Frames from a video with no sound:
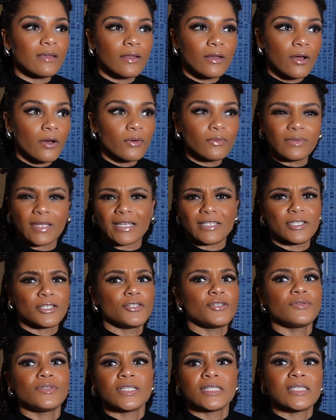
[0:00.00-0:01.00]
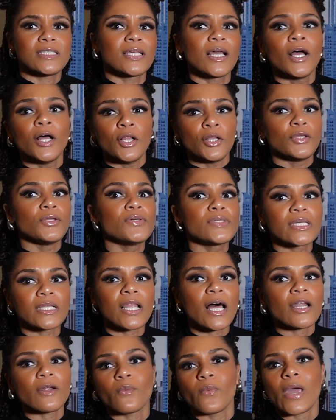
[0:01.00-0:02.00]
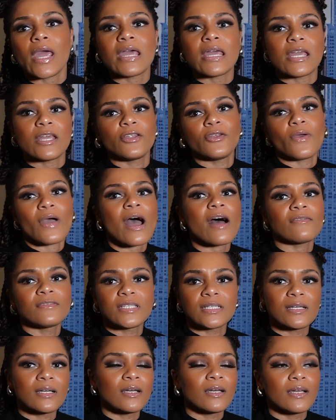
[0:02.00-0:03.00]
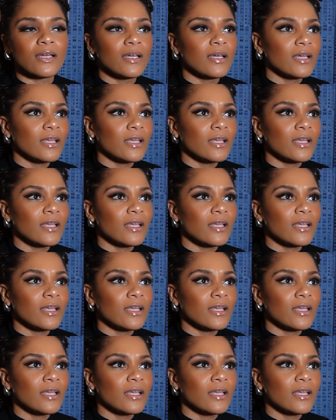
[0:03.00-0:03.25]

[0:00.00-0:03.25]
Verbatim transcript: You know, like did you just lose a lot of weight and you have to,